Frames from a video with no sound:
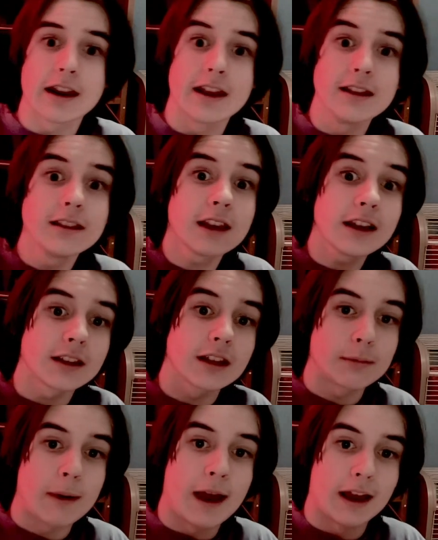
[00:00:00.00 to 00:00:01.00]
inside
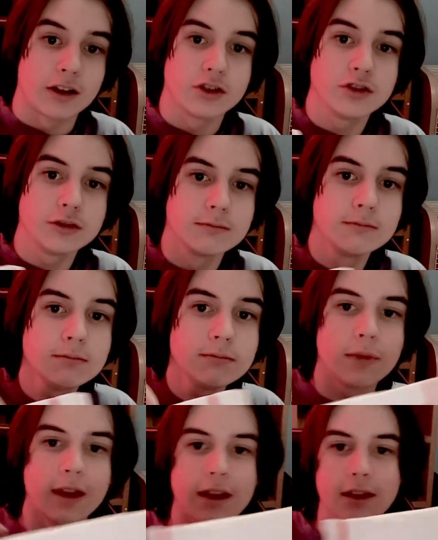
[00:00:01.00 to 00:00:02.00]
this package
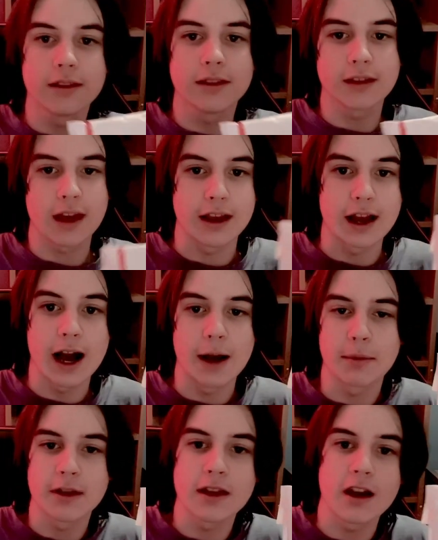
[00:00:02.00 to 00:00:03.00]
is a
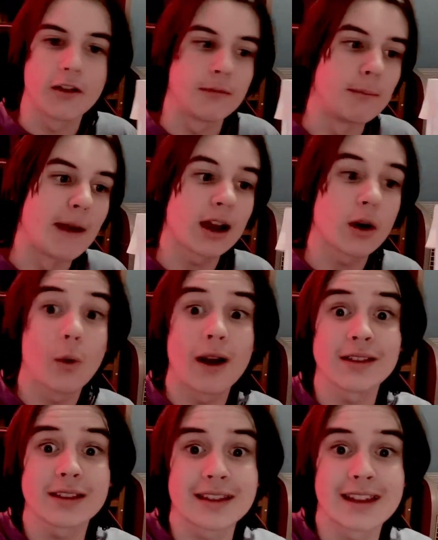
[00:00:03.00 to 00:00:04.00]
copy of
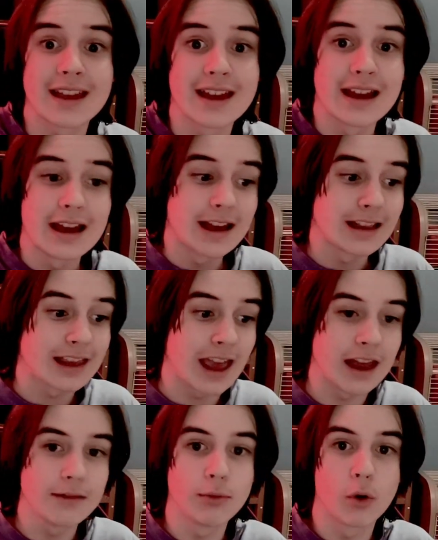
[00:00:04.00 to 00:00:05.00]
macOS
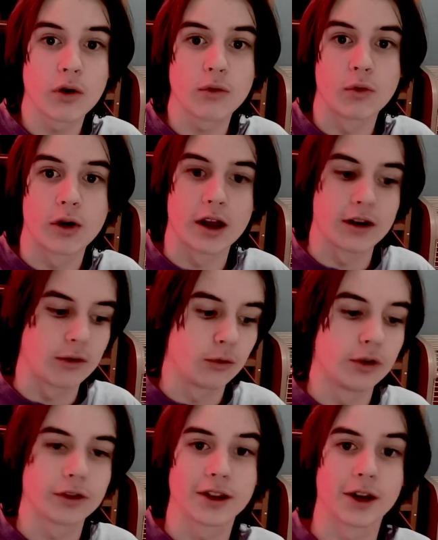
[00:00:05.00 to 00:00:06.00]
10.1.
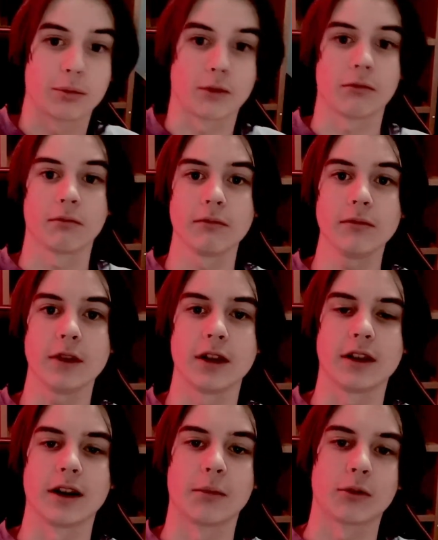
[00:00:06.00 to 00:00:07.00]
Well, it's
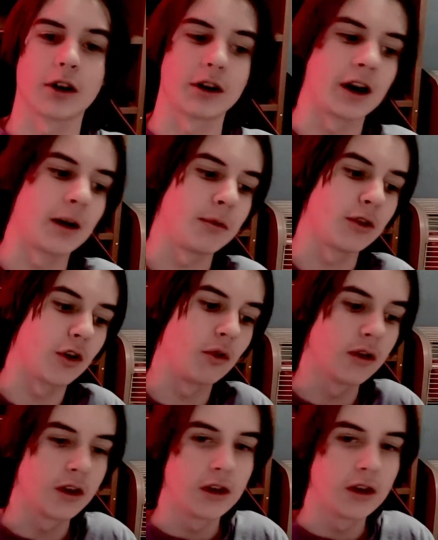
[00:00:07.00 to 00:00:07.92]
an upgrade copy though.